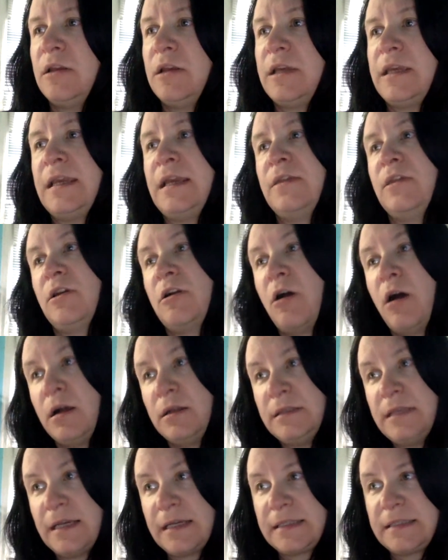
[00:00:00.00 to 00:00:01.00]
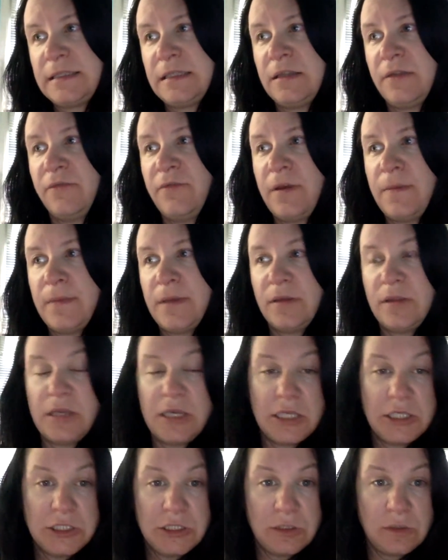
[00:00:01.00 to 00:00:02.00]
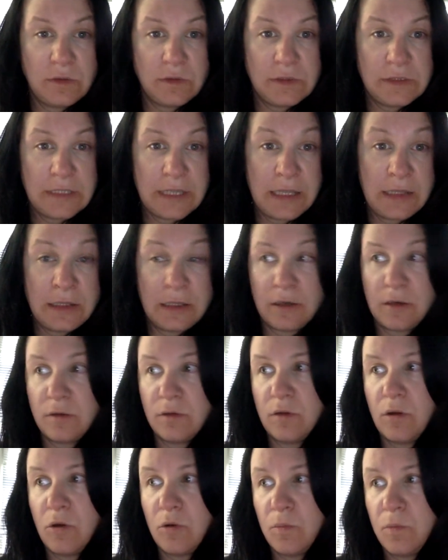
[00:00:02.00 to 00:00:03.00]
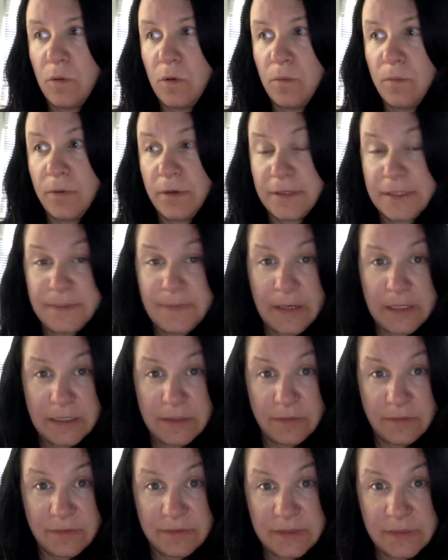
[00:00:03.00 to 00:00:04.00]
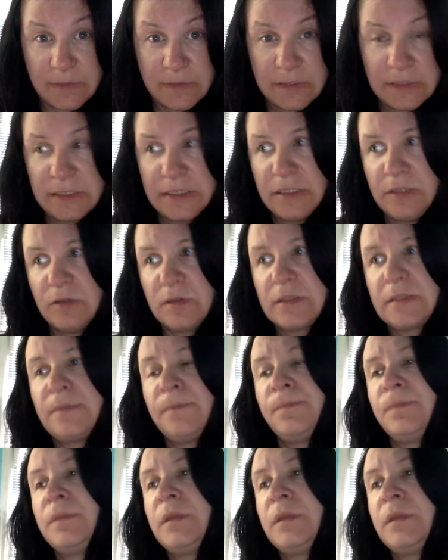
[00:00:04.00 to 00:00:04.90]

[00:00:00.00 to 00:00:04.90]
looking at the context and the framing of the issues and the global perspective of substance use.